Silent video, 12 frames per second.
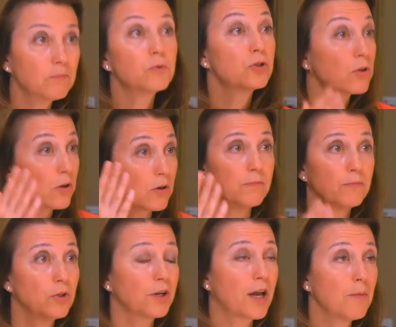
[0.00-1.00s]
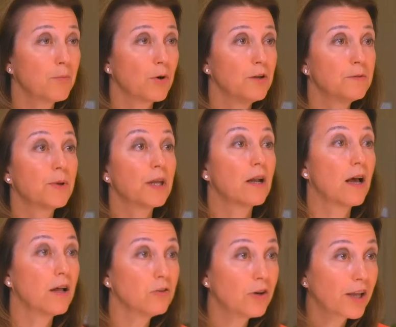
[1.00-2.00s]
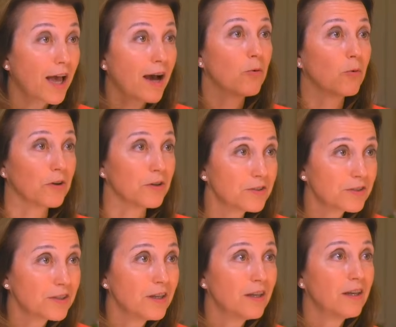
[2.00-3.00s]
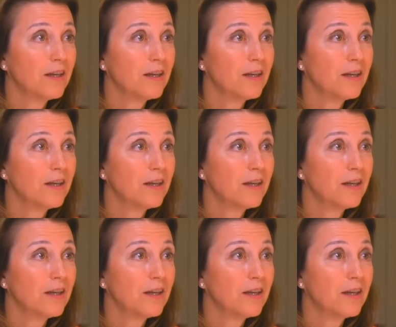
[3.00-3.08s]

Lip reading: sure, look upwards, but look outwards.